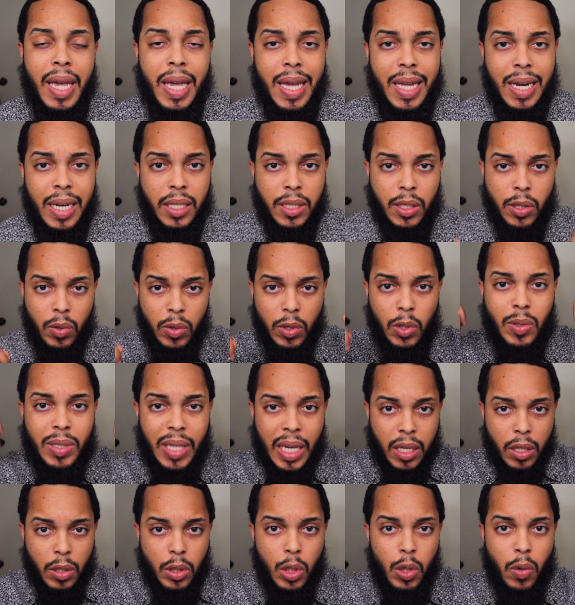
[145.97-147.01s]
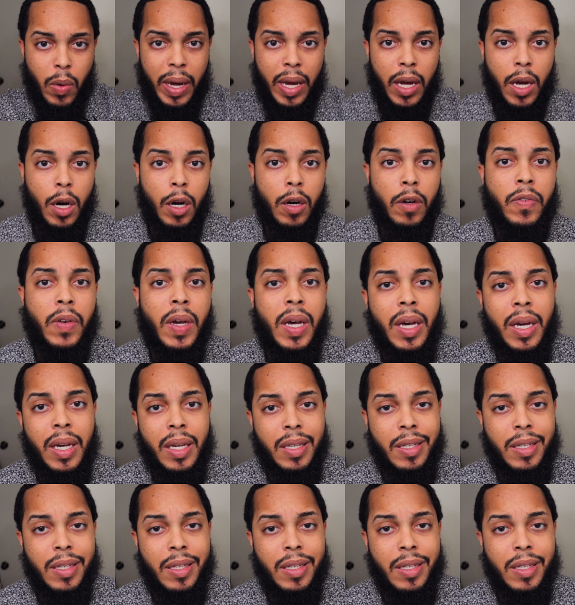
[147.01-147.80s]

and as soon as you take your do-rag off,